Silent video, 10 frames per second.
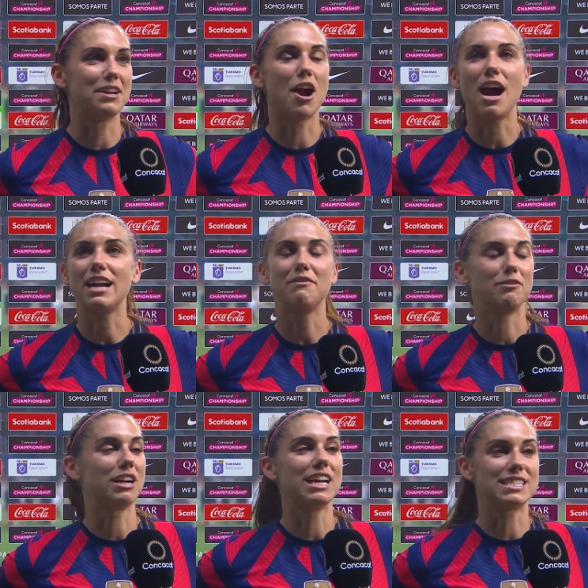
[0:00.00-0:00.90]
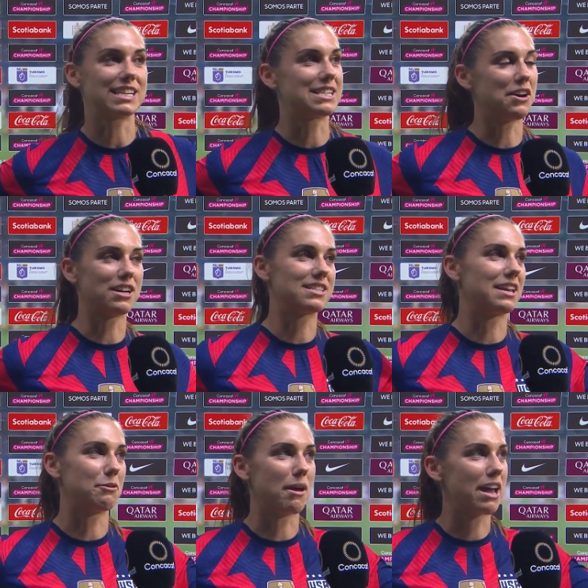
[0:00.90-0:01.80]
You know, I didn't even realize it till all of a
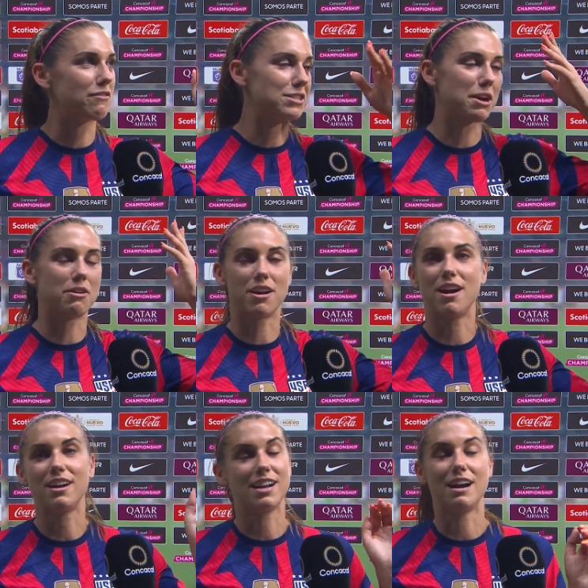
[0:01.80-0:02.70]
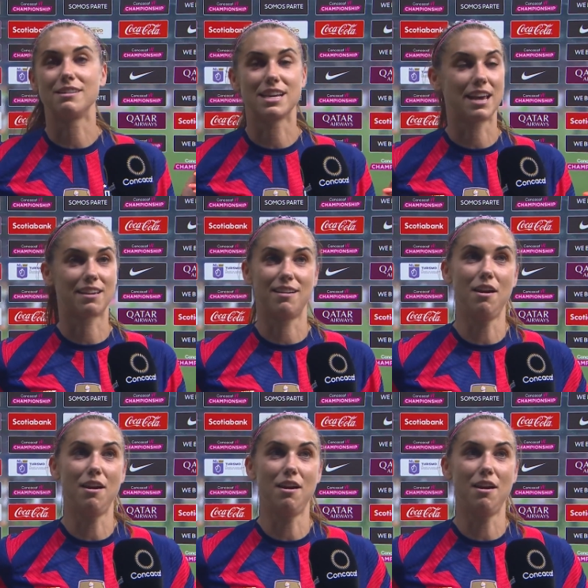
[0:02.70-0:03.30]
sudden the wave was going on, and I was like,